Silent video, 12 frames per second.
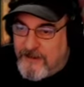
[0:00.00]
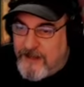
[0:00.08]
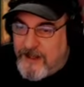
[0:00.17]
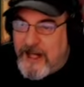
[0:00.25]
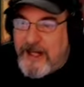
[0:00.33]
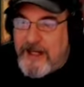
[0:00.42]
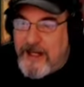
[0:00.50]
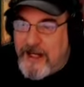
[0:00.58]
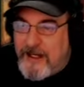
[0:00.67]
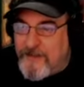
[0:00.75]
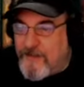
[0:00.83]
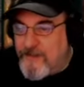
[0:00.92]
Any
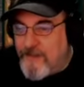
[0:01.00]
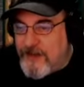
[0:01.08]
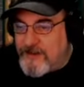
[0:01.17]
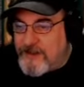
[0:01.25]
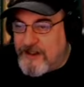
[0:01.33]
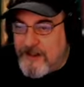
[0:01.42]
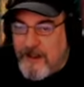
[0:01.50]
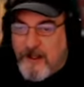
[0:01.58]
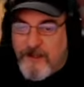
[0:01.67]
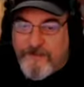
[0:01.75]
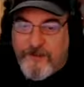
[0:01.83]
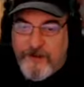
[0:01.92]
item of magic.
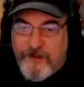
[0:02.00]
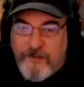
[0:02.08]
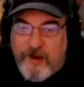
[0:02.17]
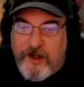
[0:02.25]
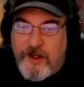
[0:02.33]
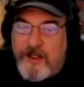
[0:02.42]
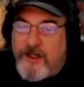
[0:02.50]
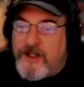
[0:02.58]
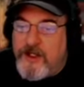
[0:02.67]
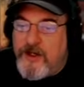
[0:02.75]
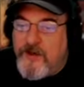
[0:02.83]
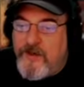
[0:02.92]
Furthermore,
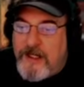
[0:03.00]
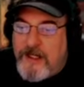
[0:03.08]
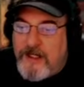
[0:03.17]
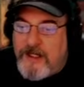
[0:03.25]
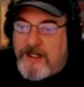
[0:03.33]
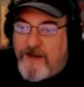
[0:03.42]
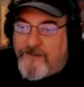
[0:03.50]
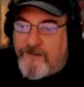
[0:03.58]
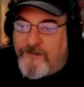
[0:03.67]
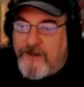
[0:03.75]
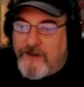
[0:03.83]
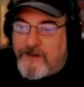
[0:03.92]
you need never
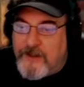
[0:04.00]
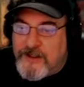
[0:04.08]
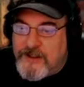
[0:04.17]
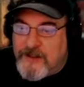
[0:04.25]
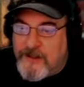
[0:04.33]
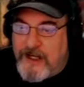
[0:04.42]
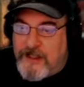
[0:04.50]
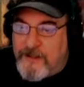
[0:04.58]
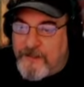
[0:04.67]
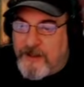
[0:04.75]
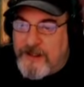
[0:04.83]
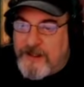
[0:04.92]
feel constrained to
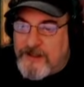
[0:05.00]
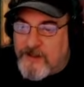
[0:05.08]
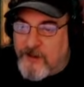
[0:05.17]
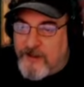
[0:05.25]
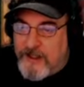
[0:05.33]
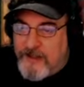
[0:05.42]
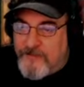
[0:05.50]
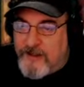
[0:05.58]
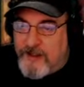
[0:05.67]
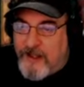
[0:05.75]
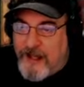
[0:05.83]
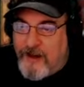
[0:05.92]
place or
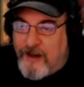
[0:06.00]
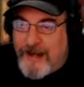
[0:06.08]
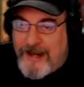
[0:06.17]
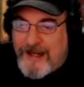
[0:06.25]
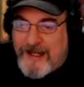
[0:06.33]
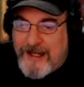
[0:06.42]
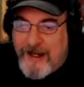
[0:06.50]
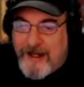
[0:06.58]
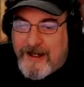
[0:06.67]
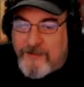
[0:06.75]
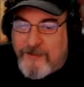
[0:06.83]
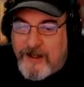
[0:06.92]
even allow any
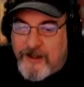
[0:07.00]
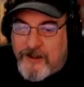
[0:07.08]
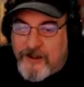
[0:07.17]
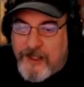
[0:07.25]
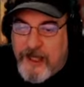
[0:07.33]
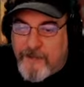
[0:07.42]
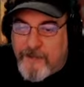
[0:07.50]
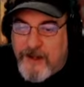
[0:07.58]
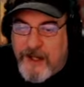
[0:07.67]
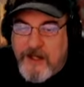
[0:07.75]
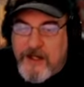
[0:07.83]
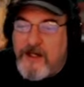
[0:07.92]
item in your
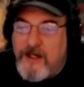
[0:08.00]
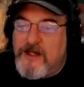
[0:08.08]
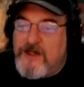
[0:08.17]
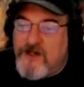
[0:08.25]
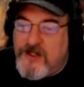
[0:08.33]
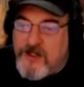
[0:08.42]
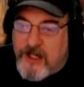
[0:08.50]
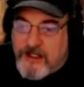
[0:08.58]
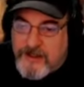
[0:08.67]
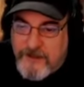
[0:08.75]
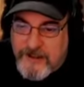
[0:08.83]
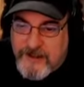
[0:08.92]
campaign
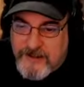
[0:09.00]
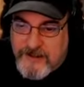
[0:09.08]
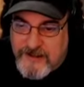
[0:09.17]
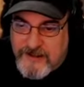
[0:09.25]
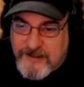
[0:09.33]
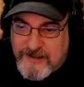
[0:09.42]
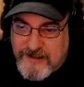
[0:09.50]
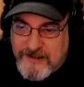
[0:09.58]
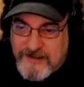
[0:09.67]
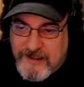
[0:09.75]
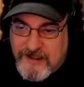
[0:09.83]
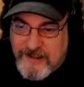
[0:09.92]
just because it is
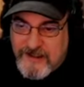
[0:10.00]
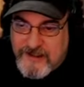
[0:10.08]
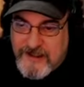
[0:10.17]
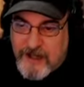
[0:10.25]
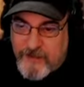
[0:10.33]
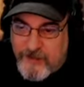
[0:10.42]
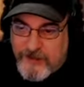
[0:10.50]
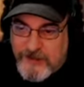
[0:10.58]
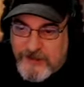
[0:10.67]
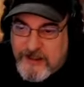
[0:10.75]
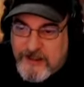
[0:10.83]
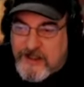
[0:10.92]
listed in the
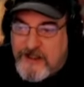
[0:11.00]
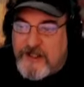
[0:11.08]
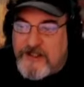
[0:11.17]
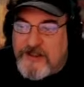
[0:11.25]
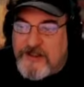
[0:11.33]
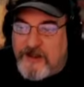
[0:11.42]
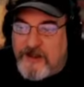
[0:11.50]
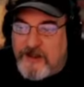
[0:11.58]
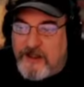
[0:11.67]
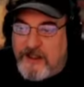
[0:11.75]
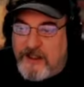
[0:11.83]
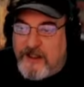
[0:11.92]
tables.
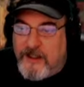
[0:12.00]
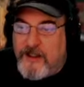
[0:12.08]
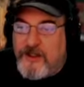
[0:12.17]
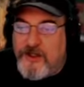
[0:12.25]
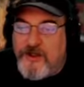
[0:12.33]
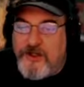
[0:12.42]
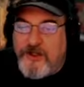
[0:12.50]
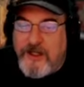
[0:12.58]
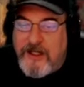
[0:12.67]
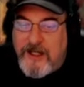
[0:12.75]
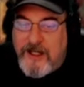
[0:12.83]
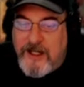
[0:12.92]
Certainly, you
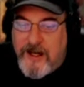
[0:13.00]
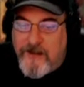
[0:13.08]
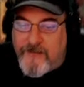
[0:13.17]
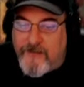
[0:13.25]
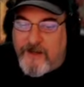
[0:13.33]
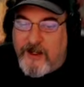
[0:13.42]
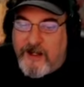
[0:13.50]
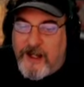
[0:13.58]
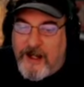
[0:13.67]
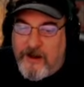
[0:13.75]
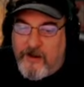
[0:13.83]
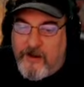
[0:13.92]
should never
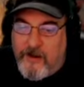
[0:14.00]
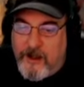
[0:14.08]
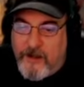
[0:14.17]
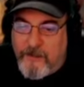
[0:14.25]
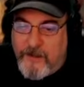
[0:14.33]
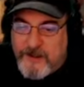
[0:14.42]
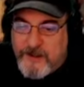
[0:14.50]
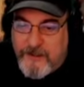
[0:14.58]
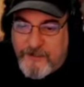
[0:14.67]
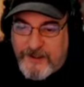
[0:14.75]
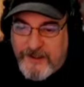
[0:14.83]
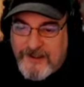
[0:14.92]
allow a
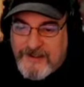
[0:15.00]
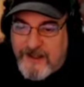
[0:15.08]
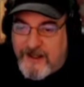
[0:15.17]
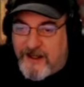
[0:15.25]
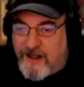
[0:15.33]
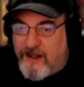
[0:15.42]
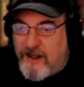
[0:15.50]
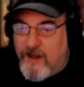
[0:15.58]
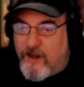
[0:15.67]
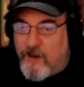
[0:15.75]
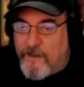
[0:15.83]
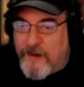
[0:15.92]
multiplicity
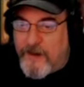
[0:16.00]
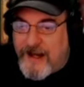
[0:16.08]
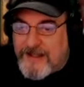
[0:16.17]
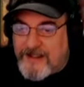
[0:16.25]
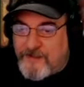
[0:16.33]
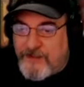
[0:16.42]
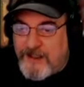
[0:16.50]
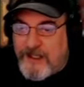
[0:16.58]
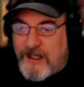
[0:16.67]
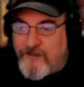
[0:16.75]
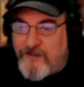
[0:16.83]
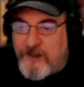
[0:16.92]
or possibly
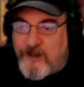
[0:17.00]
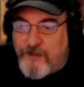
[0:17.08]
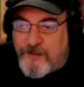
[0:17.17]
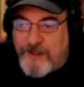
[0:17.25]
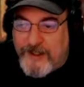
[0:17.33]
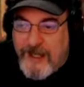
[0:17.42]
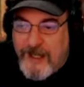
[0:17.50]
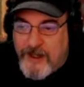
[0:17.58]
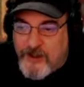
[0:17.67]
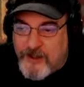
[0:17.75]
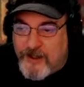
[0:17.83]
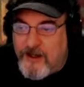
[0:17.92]
even
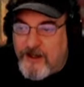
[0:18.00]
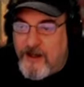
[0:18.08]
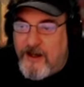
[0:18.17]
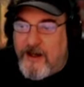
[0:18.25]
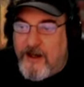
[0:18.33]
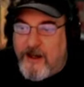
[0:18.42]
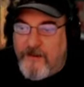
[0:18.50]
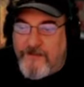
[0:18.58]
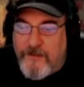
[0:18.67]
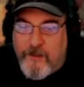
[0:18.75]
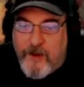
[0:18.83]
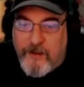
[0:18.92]
duplication of
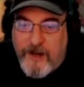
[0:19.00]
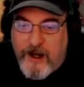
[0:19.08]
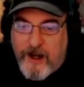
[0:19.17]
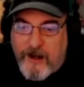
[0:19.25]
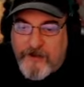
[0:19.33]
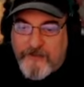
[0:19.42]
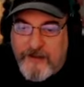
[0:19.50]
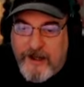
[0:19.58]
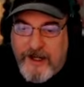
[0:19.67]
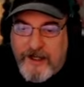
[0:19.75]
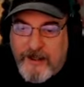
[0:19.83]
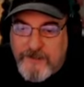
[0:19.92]
the more powerful
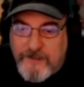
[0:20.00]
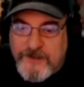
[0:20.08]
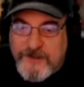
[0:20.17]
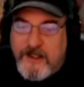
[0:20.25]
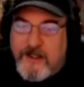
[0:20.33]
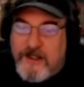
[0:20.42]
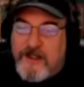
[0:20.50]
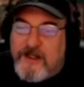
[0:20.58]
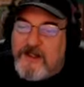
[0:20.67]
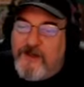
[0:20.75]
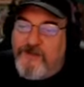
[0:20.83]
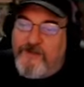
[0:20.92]
items.
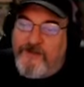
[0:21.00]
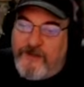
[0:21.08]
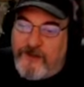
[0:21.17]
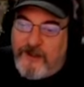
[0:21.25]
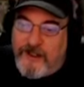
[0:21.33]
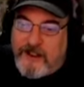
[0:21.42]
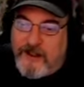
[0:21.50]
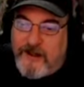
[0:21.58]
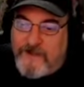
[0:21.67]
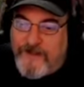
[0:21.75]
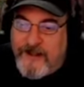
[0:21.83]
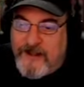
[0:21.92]
To fully
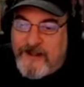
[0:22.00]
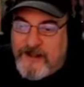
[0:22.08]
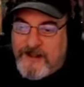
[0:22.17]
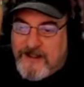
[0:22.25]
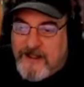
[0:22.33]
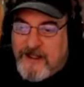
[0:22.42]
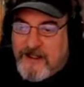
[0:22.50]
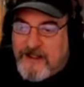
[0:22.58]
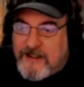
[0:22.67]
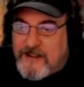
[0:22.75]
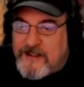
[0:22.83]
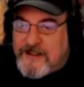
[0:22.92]
clarify this,
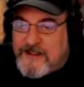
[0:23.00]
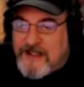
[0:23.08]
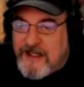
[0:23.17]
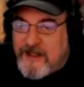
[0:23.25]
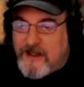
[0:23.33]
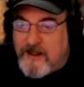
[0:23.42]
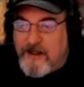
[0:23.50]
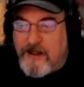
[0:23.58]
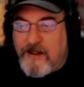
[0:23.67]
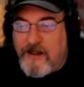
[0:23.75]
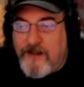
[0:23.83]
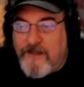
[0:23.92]
consider
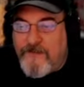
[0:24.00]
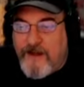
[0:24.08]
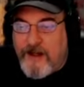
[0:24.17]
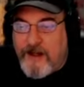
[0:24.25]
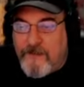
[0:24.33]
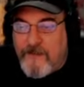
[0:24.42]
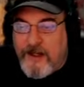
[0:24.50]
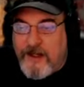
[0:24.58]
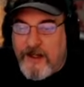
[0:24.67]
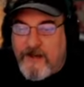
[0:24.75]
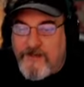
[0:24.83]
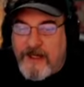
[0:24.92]
the development
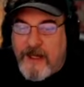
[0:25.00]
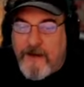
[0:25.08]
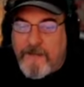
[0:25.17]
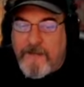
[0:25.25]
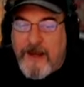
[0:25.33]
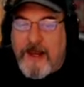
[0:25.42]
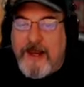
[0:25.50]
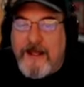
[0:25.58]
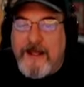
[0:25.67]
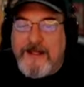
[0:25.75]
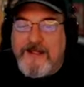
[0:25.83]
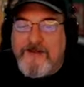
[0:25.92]
of a
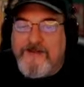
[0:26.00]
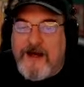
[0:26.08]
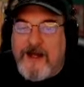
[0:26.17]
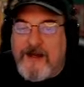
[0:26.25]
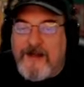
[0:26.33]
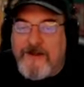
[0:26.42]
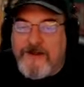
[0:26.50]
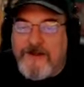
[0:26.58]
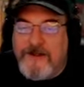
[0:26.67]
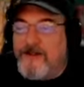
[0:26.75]
campaign as follows.